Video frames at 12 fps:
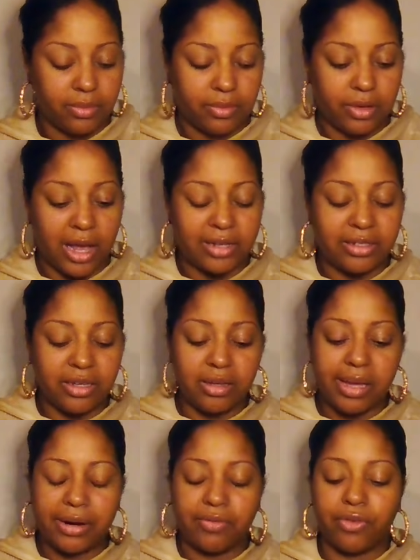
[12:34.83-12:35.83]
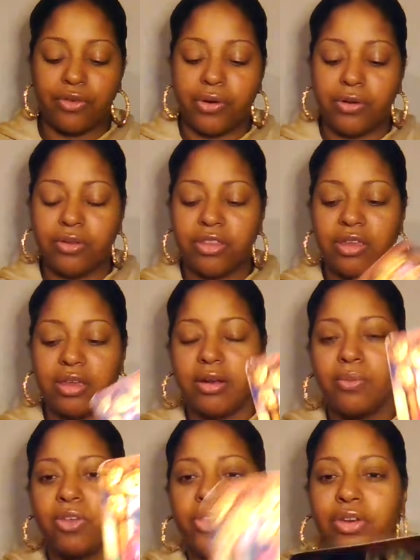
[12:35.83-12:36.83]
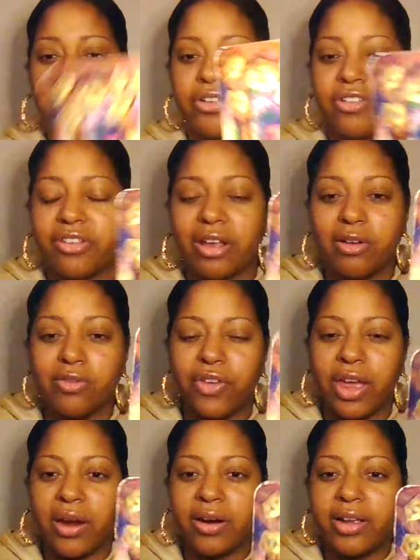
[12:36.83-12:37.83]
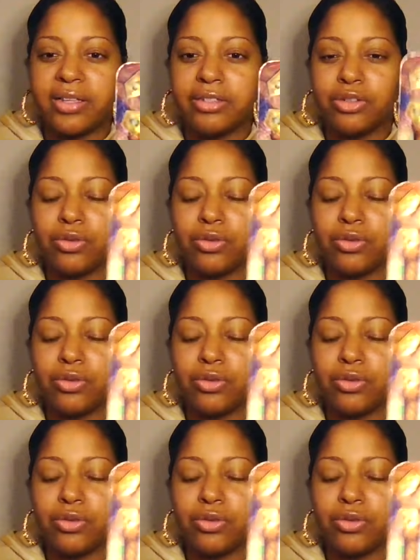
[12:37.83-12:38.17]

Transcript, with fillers: I see a lot of growth here within yourself, Aries.